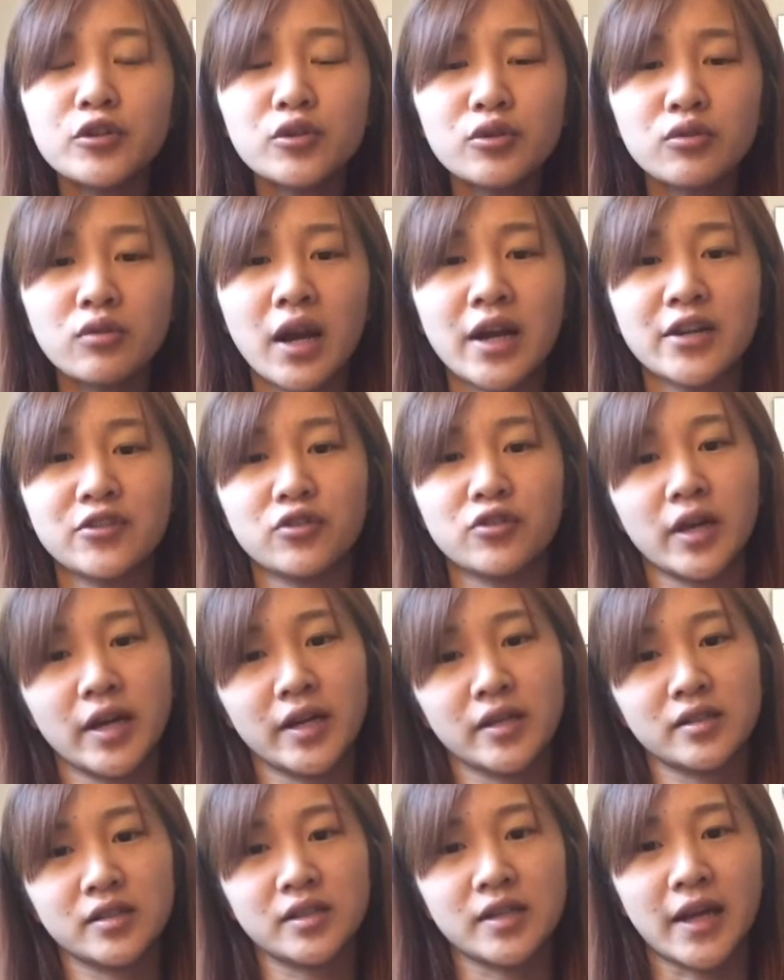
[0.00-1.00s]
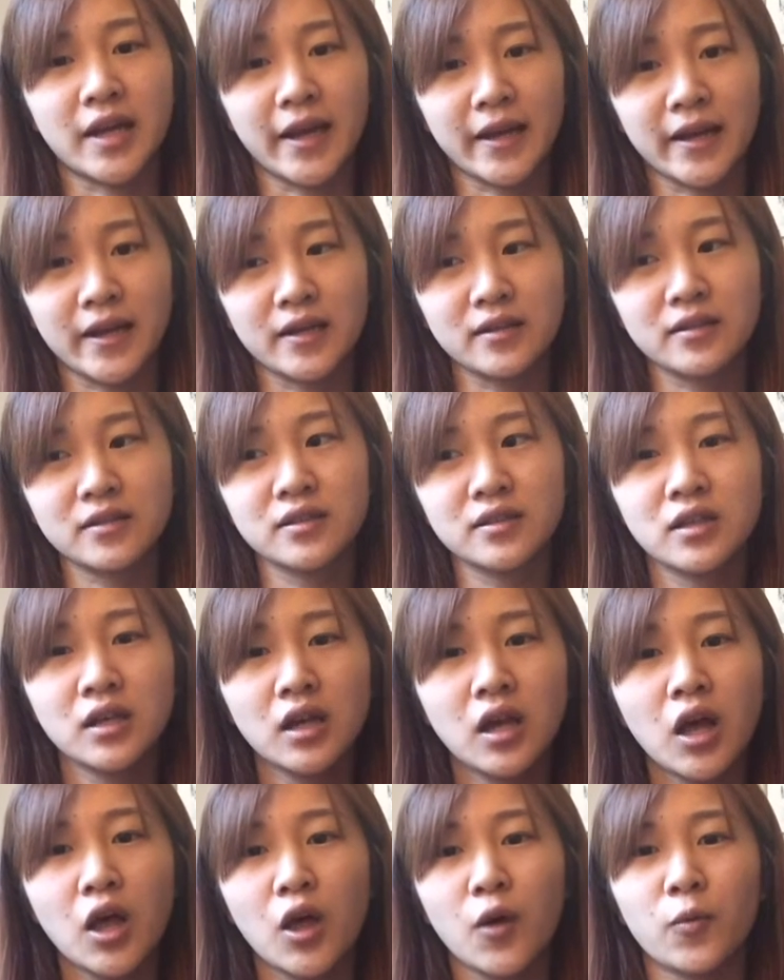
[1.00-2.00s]
graduation, I guess,
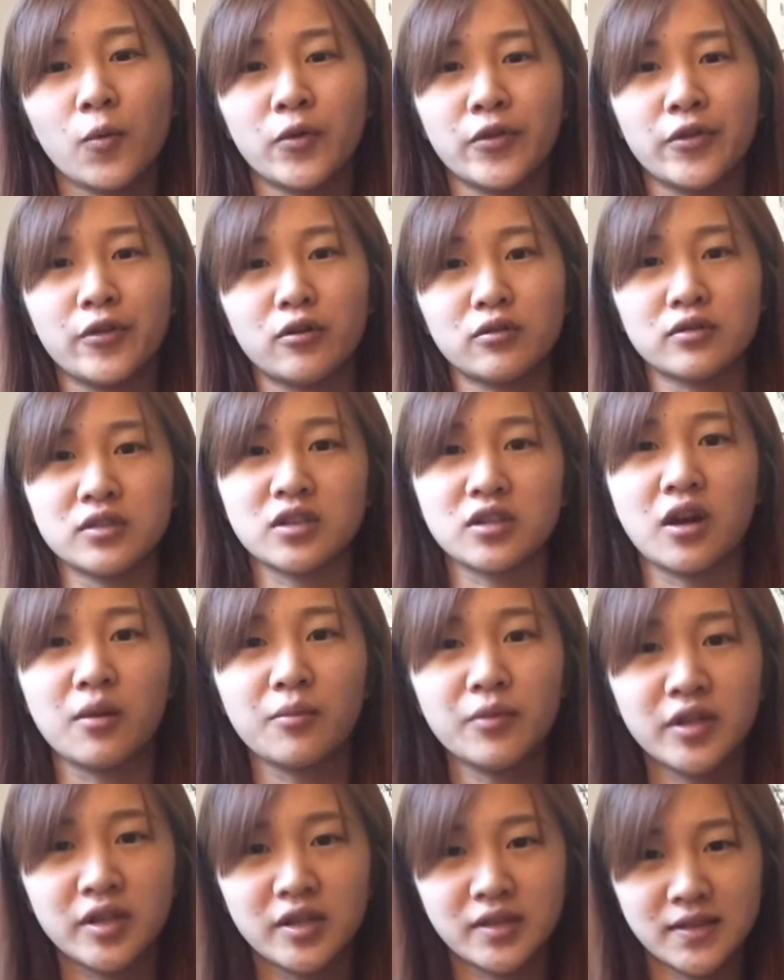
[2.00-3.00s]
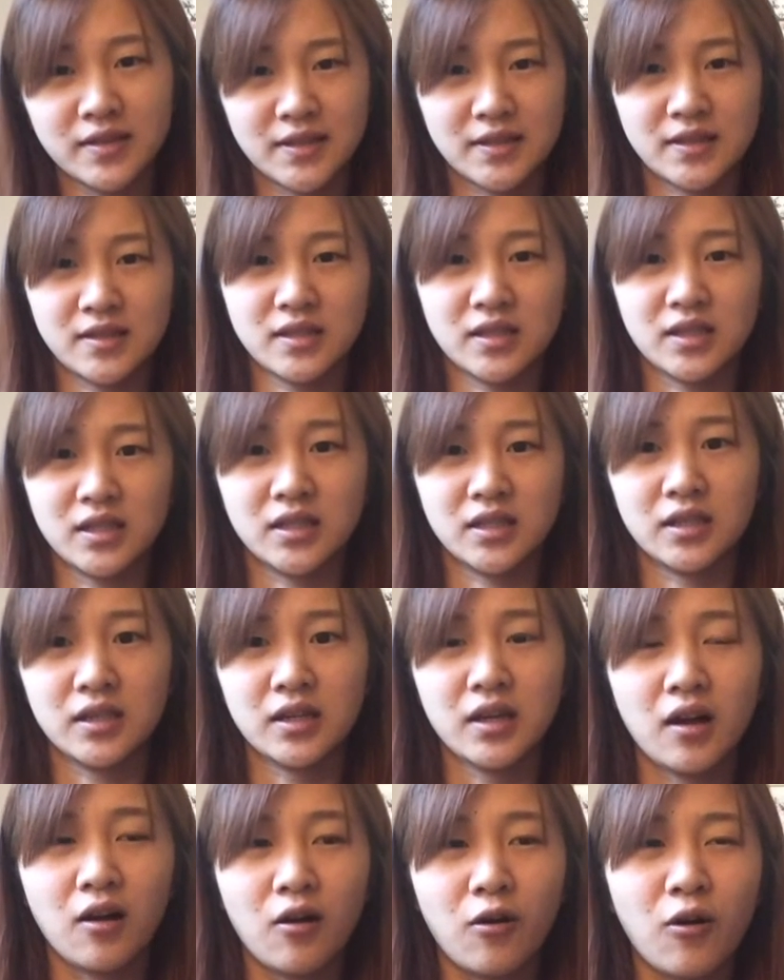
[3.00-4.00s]
when those companies see,
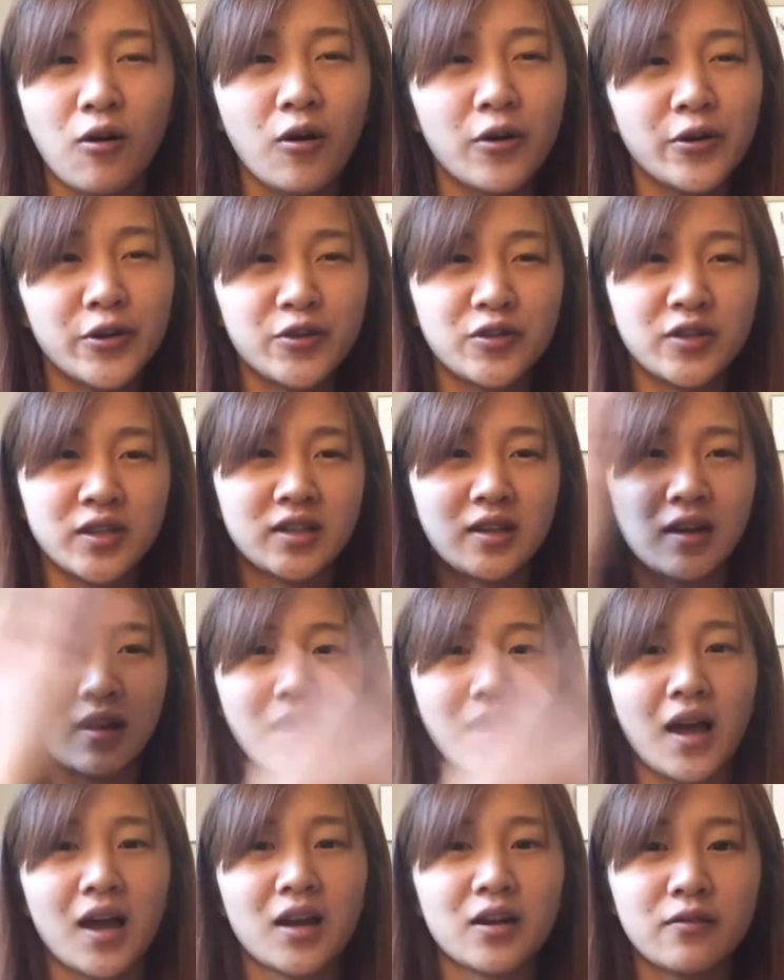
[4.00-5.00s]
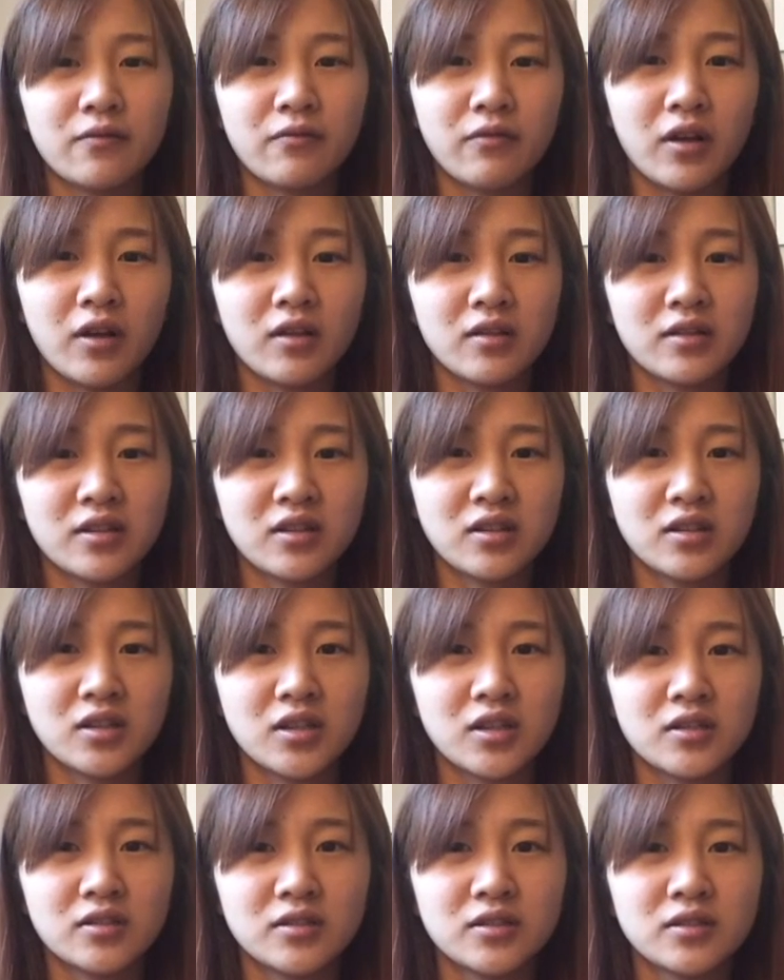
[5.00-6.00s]
oh, you did a lot of
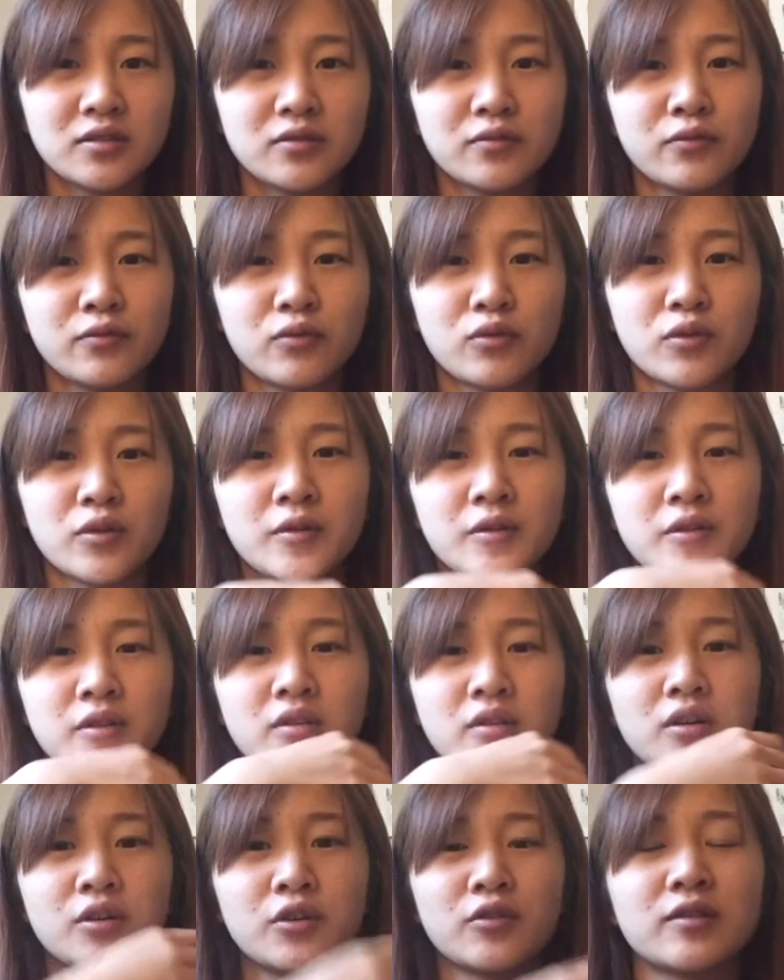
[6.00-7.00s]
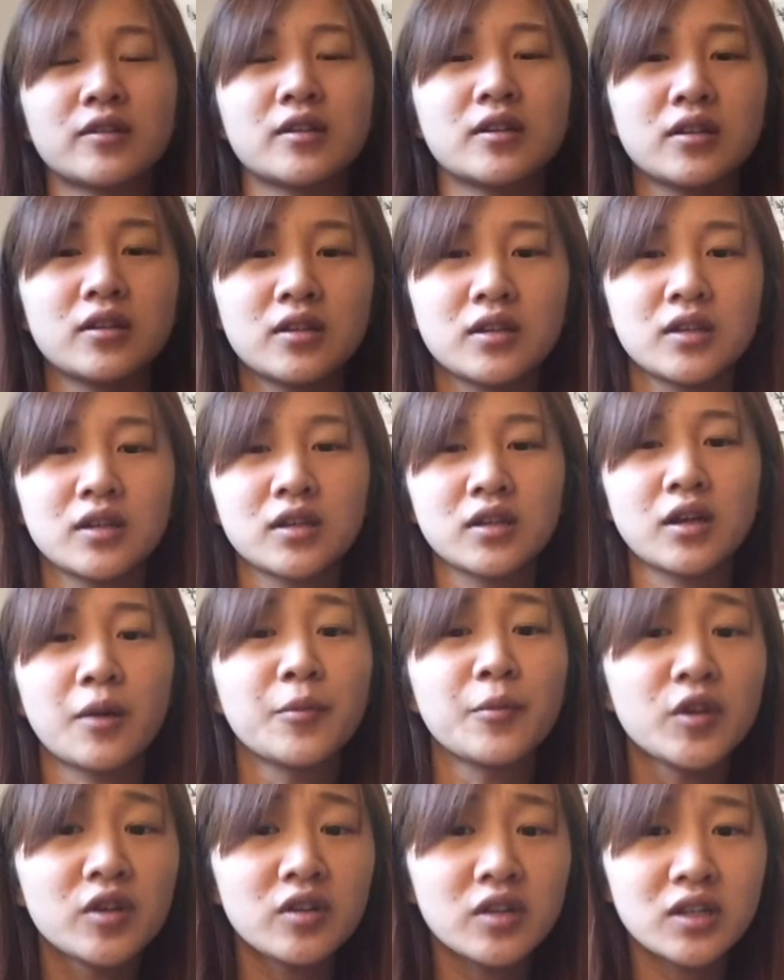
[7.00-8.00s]
volunteers for the
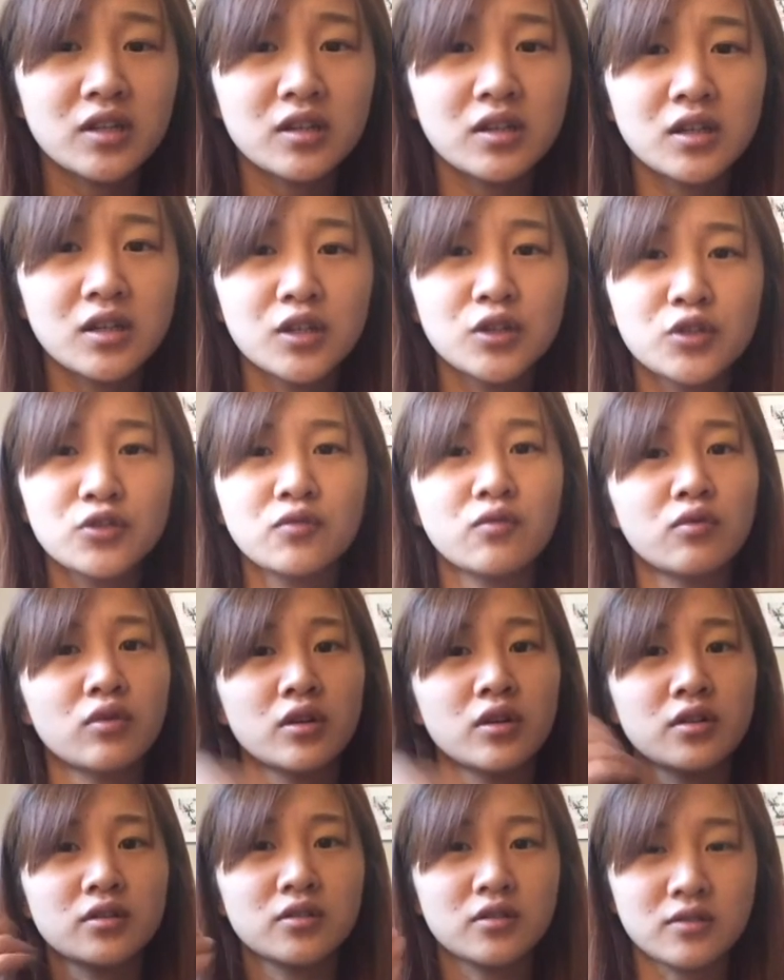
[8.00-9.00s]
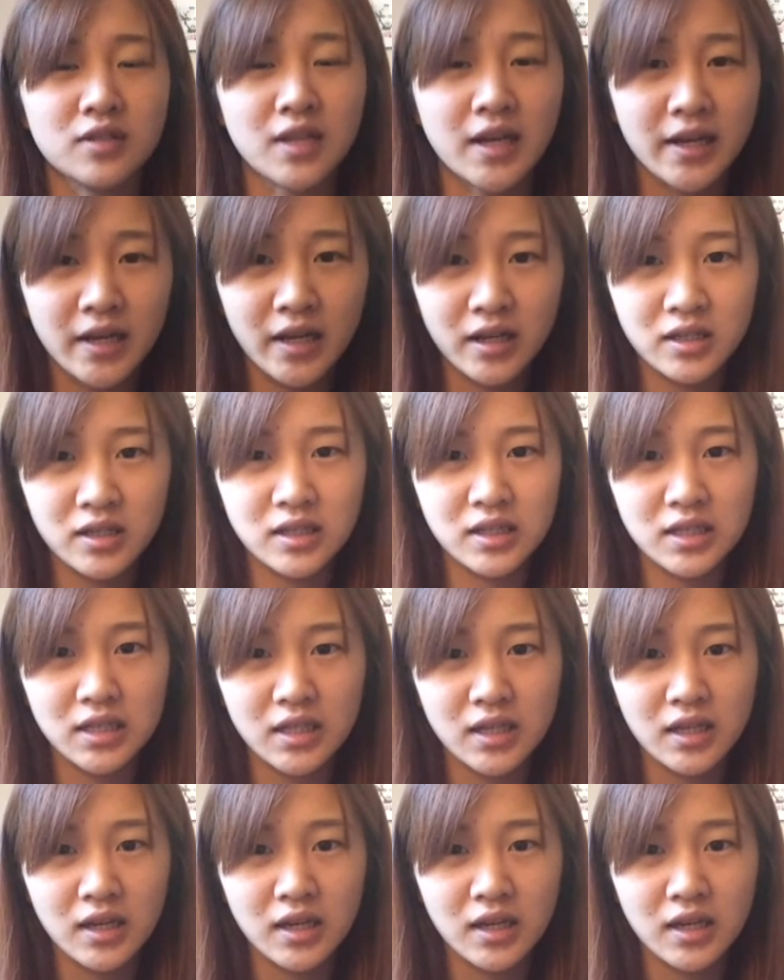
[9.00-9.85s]
community, for the society,